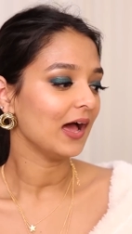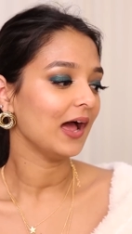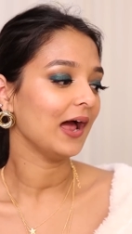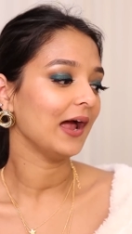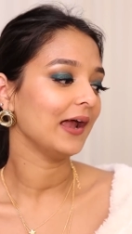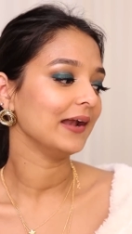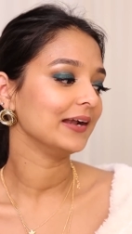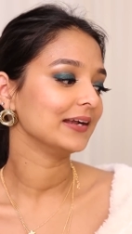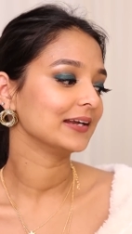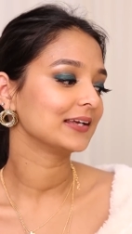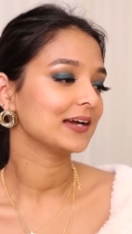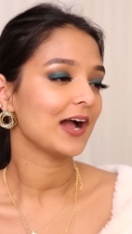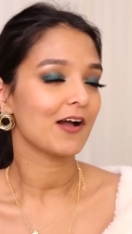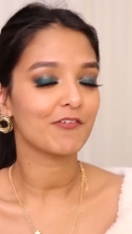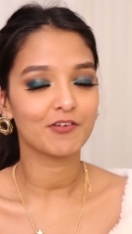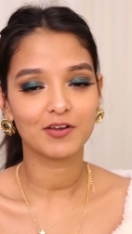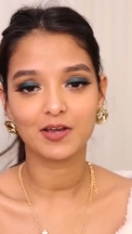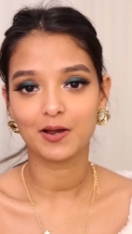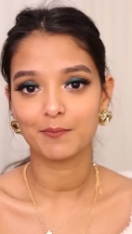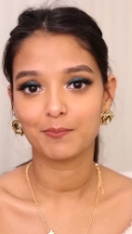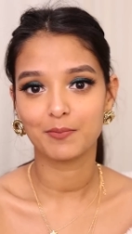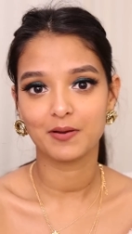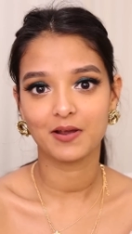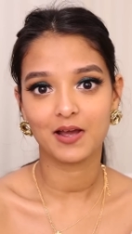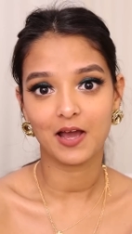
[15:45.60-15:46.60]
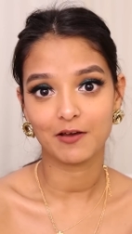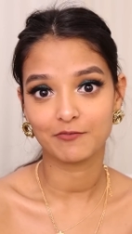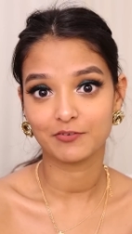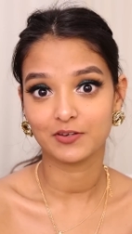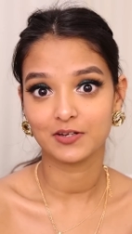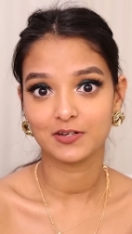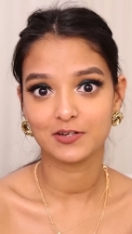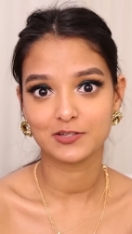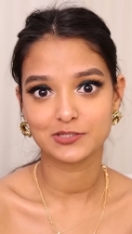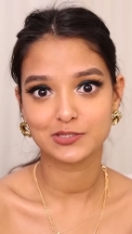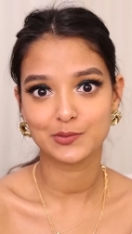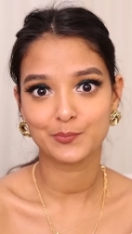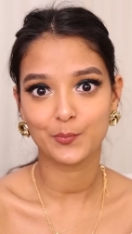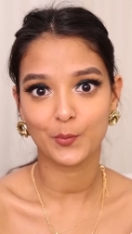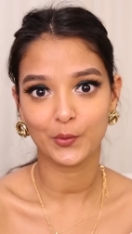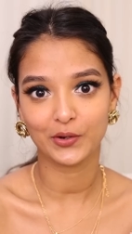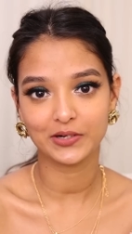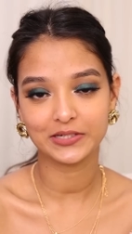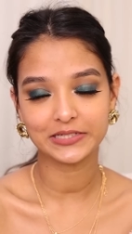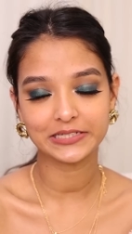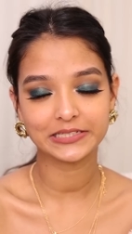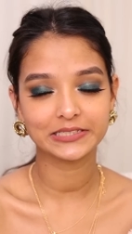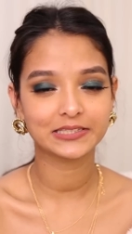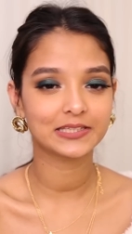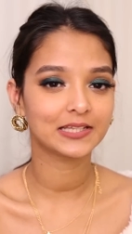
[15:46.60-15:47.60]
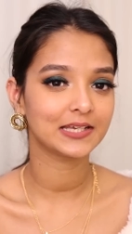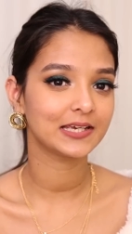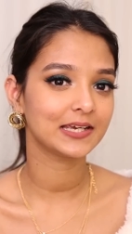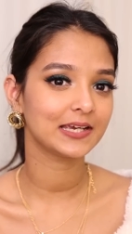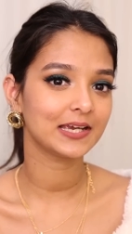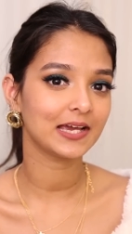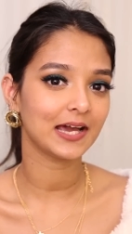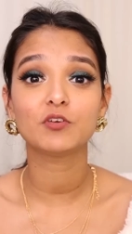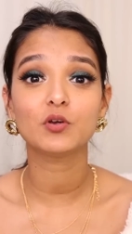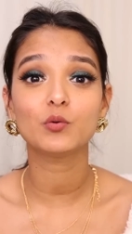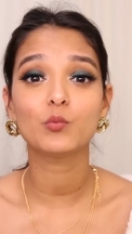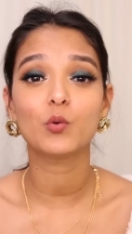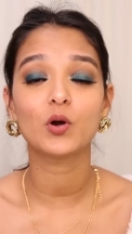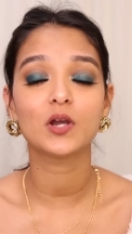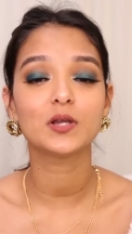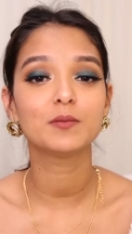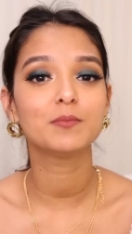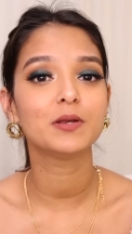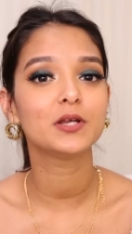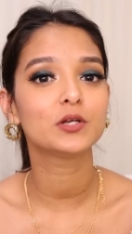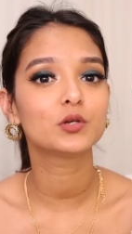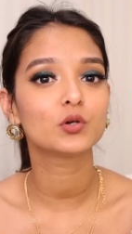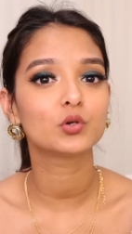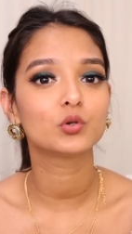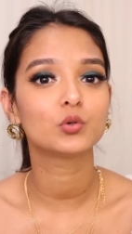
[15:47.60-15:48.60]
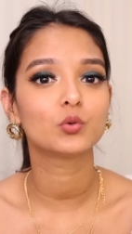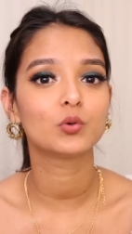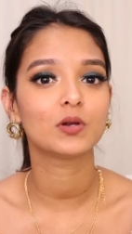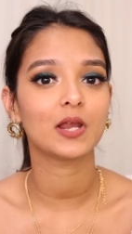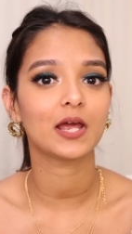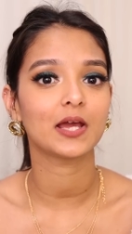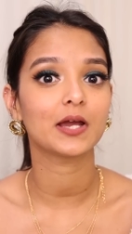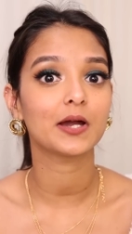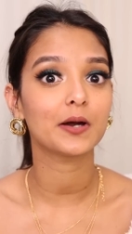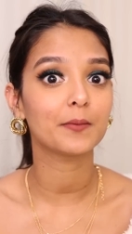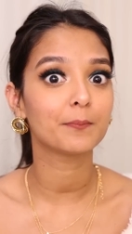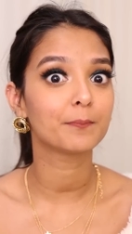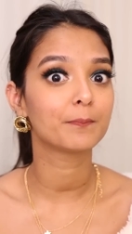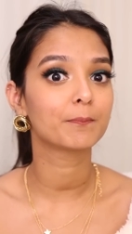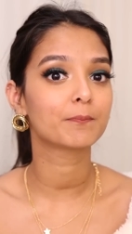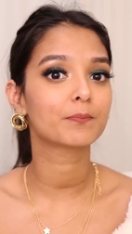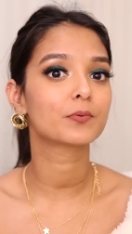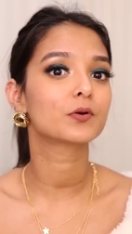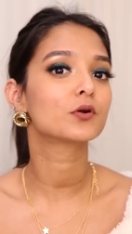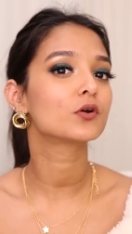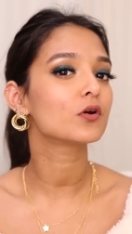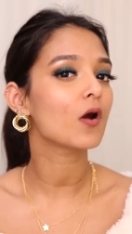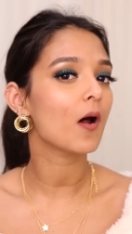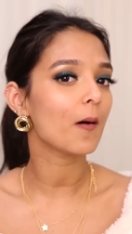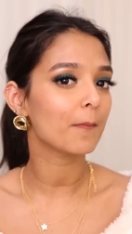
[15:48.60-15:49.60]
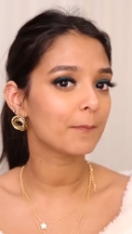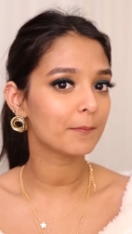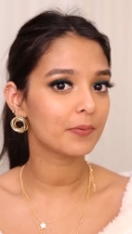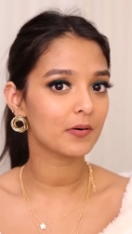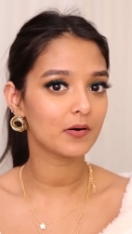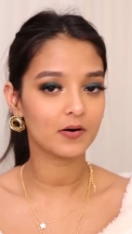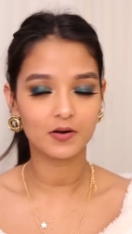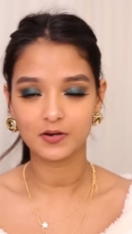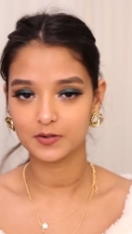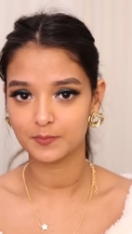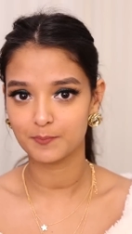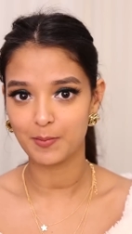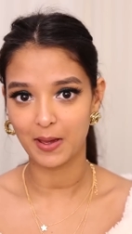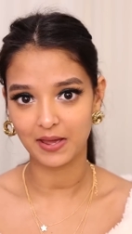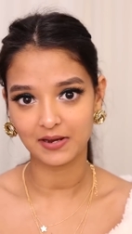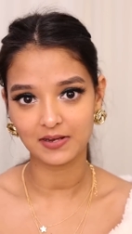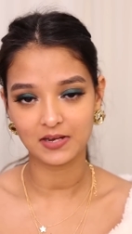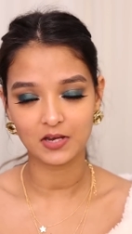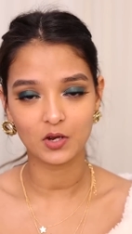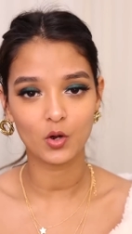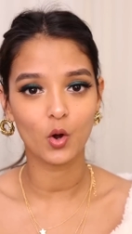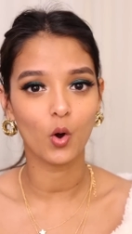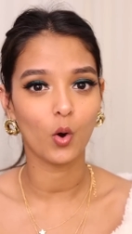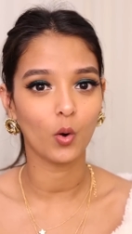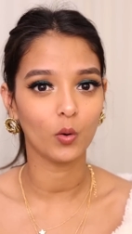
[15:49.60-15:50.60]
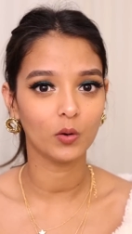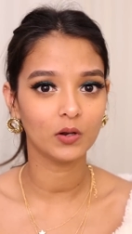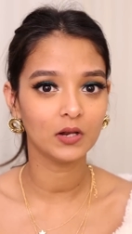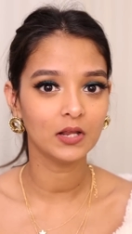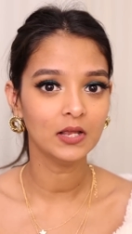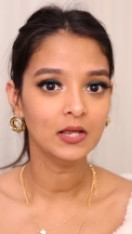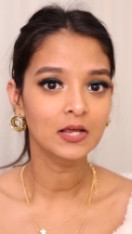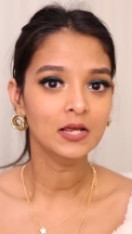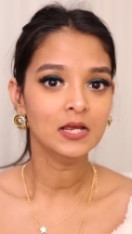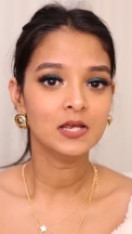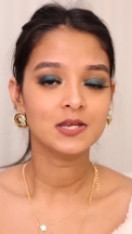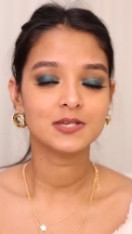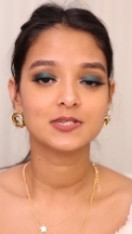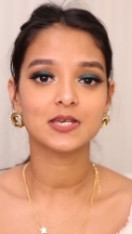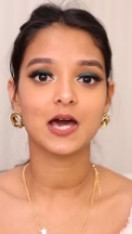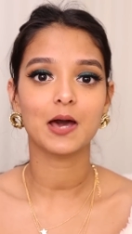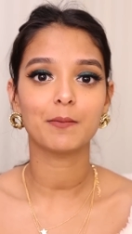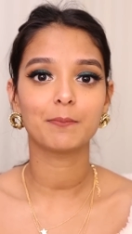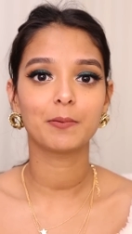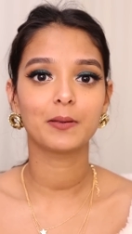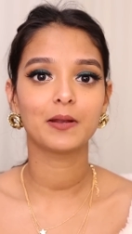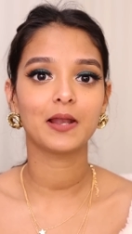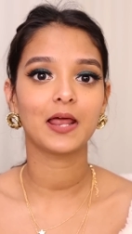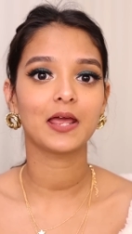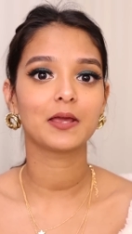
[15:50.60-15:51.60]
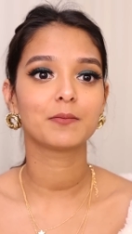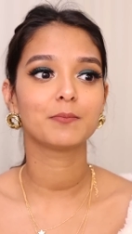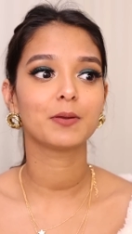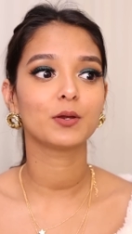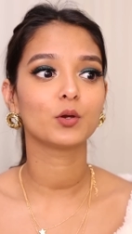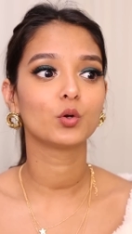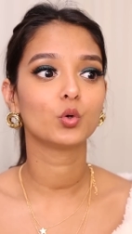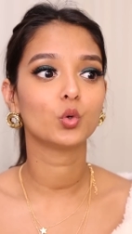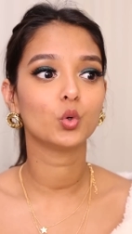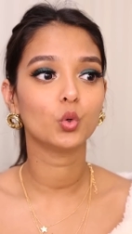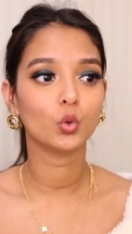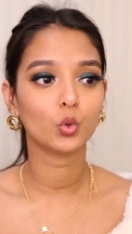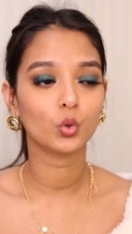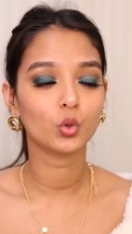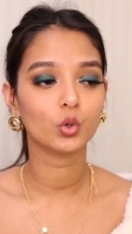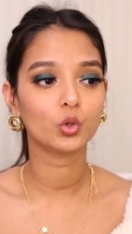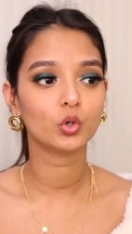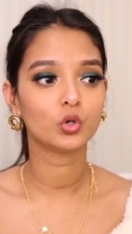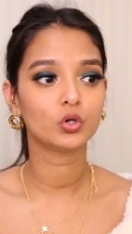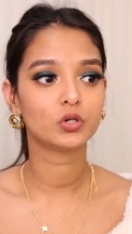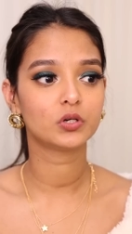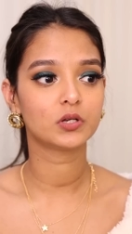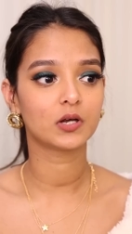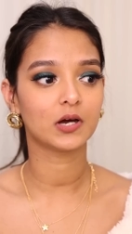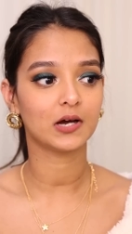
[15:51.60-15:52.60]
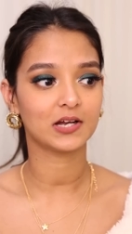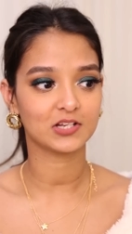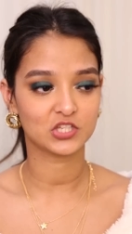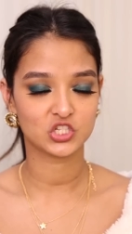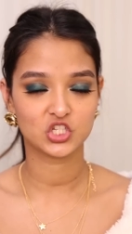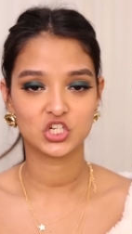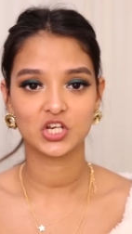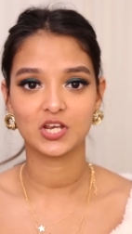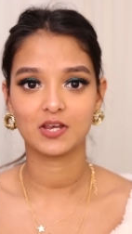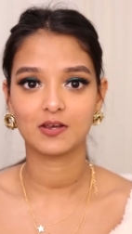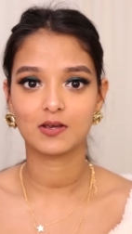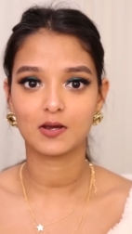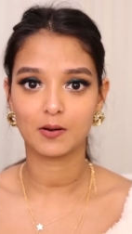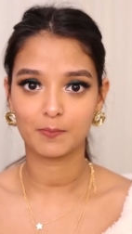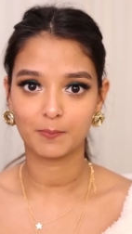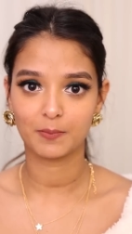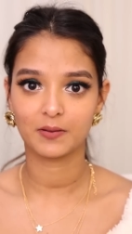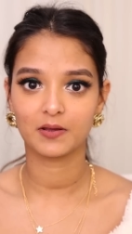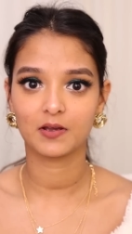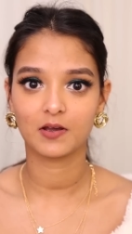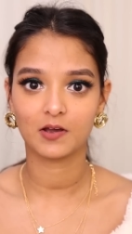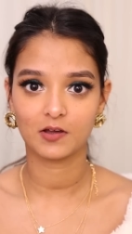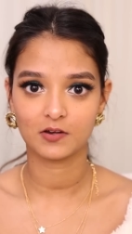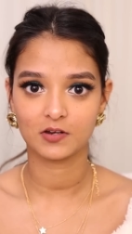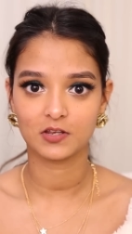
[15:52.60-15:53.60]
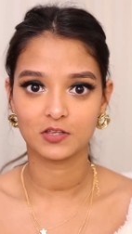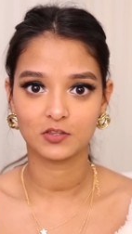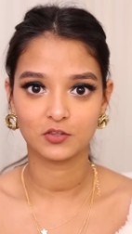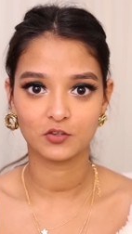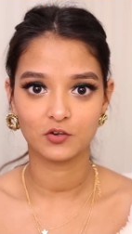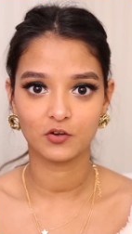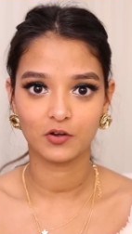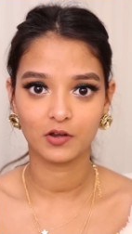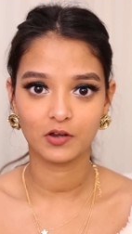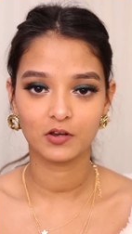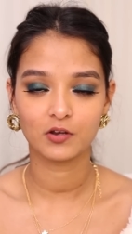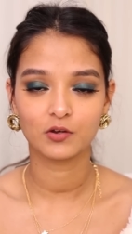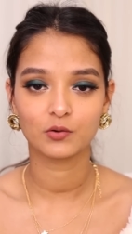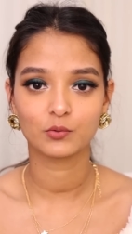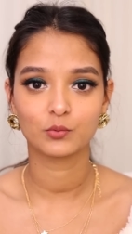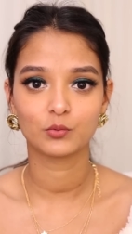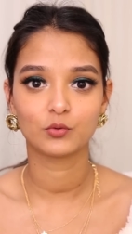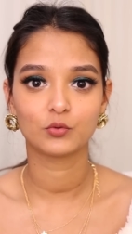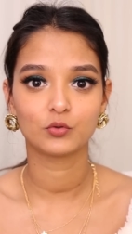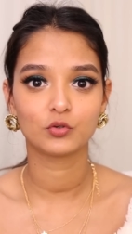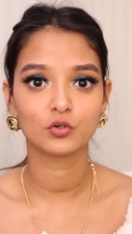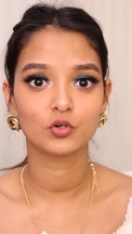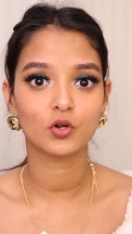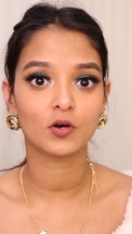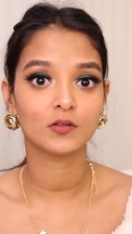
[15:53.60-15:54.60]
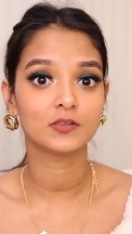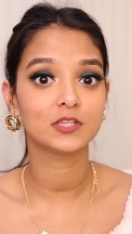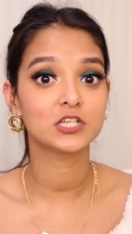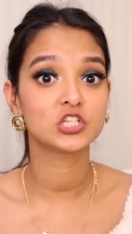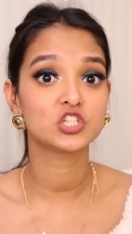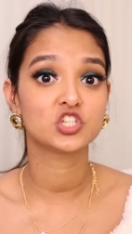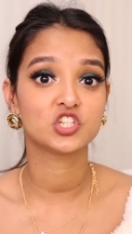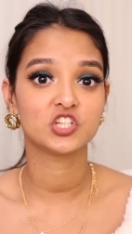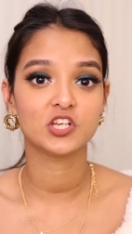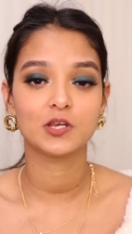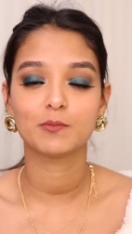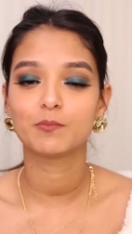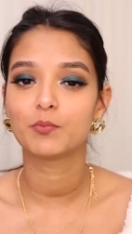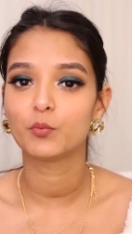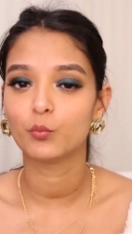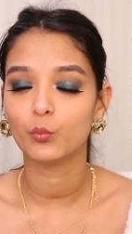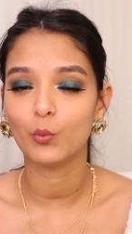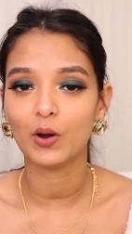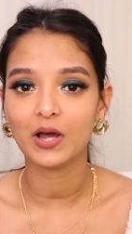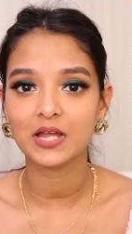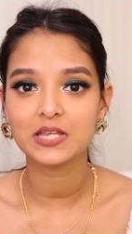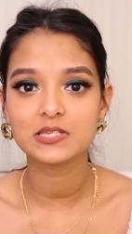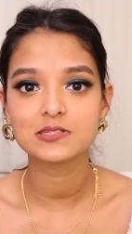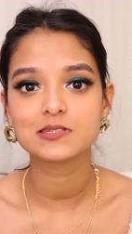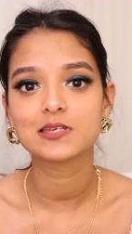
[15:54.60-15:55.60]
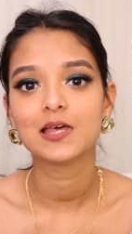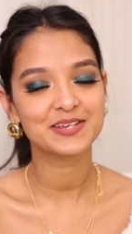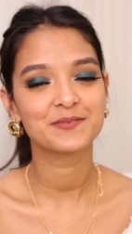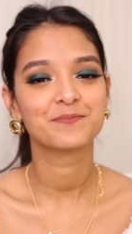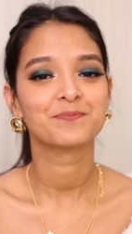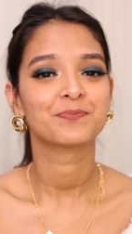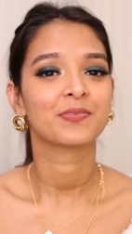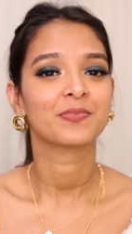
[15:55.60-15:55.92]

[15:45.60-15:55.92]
And kafi kapde kafi disappointing the. If you want me to do like a proper URBANIC haul jahan pe like main good acche kapde khareed rahi hu, not the cheap ones,